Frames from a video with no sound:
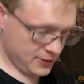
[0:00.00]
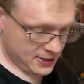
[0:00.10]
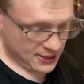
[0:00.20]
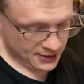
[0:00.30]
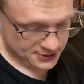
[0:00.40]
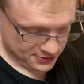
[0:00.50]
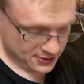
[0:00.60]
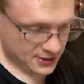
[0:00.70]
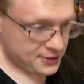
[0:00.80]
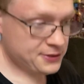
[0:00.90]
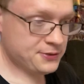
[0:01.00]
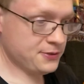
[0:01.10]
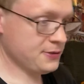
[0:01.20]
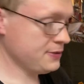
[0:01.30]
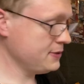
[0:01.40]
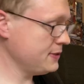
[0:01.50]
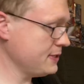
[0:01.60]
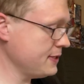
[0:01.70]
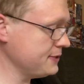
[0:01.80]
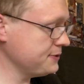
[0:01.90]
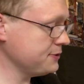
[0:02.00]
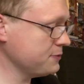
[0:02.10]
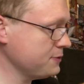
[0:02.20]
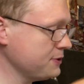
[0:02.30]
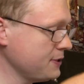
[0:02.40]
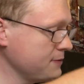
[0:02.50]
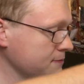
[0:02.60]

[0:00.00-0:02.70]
the hands are a lot easier than the heads to switch out.